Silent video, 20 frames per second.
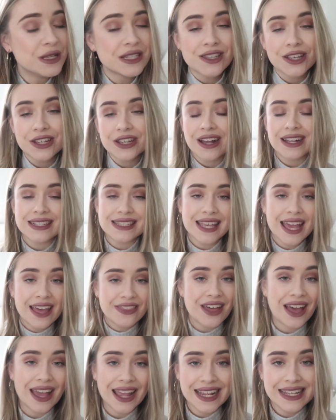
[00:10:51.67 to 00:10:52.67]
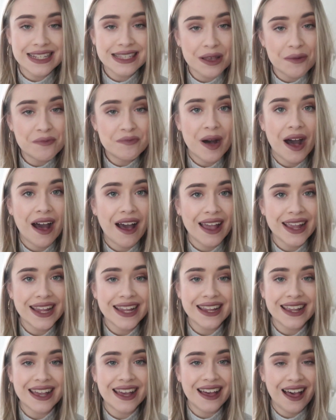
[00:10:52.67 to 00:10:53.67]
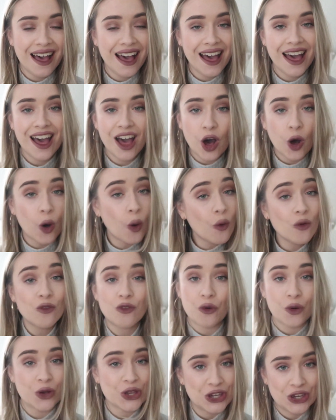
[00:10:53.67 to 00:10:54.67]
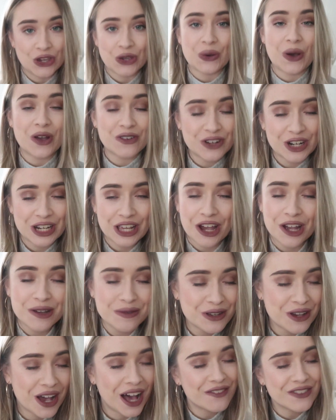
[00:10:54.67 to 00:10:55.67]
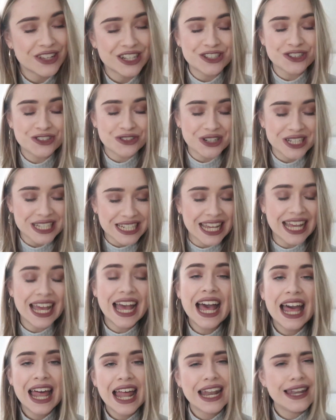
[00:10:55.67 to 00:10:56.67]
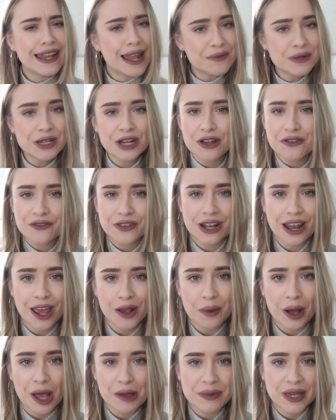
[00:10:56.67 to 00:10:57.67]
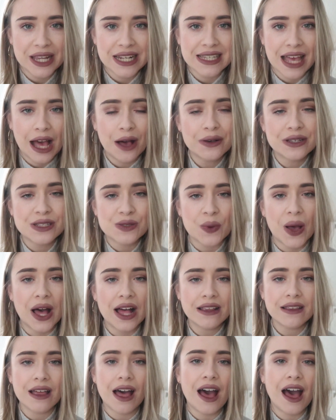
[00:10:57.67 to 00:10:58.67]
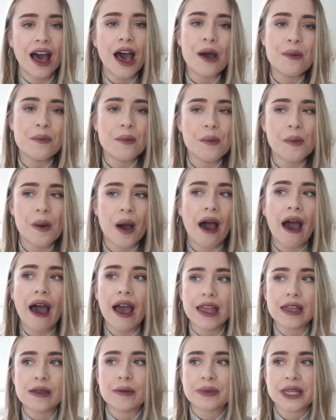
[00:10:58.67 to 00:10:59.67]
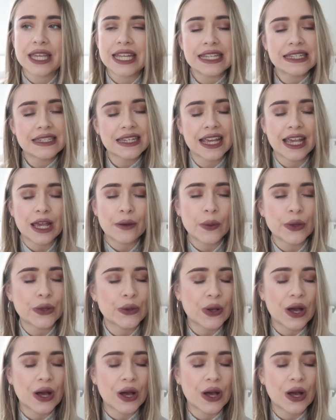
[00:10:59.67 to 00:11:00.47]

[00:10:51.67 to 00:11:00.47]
So you guys, yeah, that is my haul for you. I really hope you have enjoyed it. Let me know if you like what I picked out as well. I am keen to hear what